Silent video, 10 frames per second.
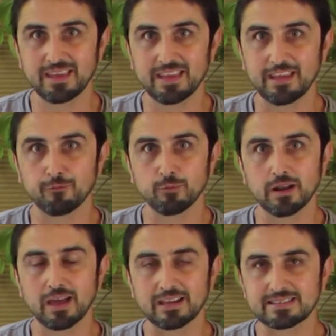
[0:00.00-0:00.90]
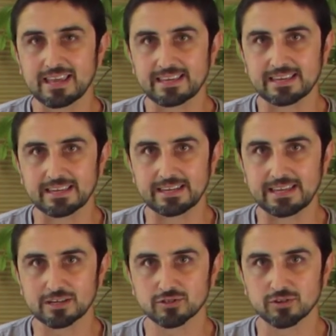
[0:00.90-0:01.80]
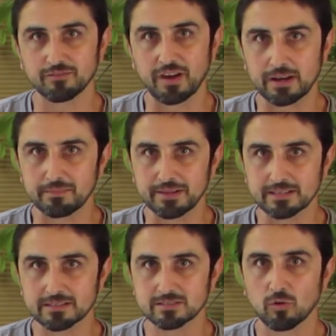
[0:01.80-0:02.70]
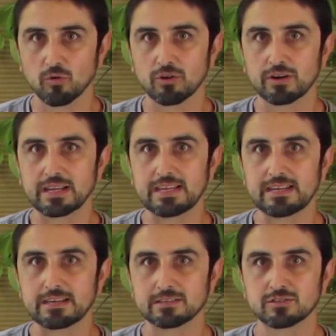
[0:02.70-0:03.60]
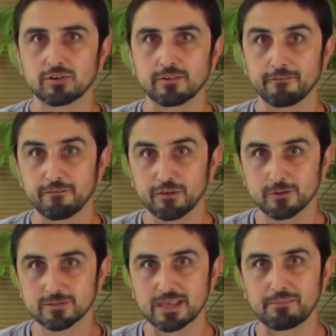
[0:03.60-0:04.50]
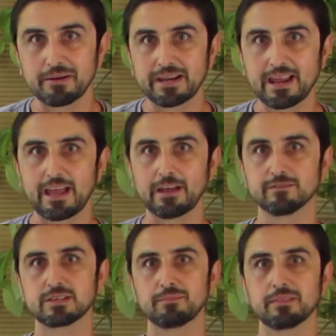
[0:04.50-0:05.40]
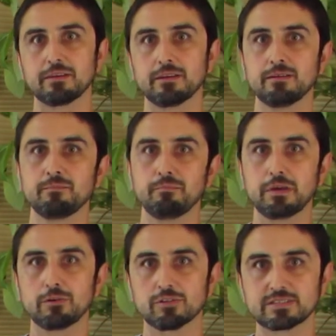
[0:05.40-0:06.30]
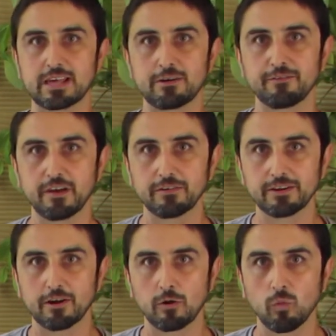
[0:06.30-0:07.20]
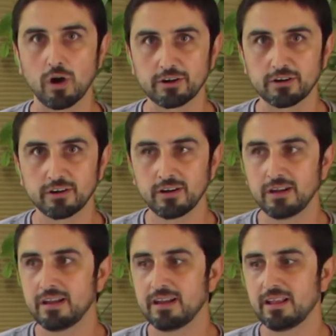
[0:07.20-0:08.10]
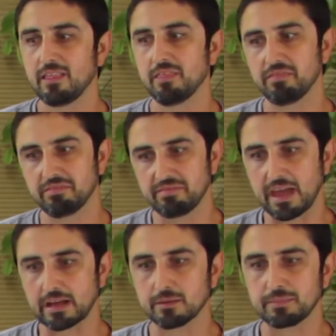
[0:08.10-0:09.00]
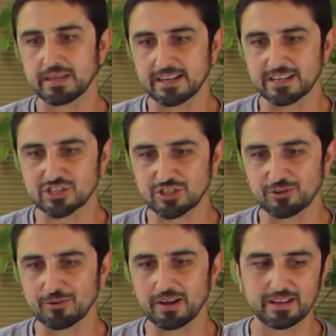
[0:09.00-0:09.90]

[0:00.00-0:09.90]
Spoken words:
If we're not taking any extra vitamins or eating certain foods that might have some of the minerals that are found in our water, that could be an issue.